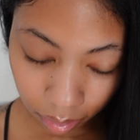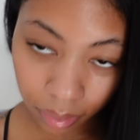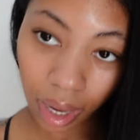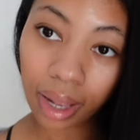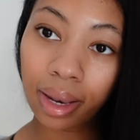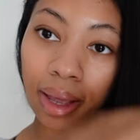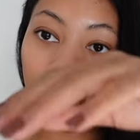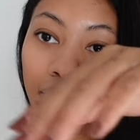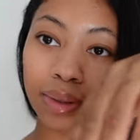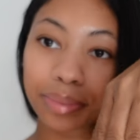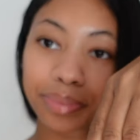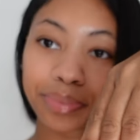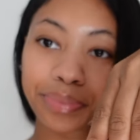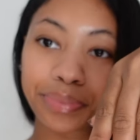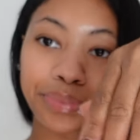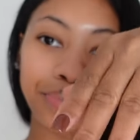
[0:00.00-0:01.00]
I like them.
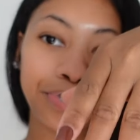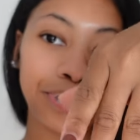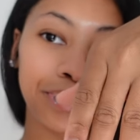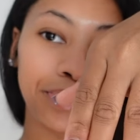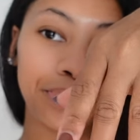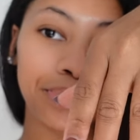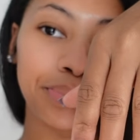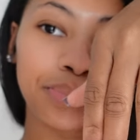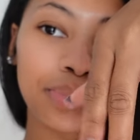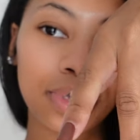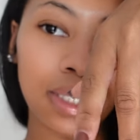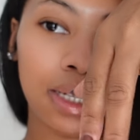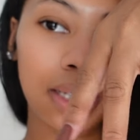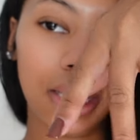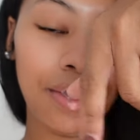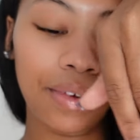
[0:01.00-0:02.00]

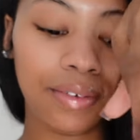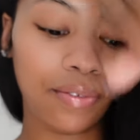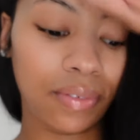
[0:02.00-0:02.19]
I'm giving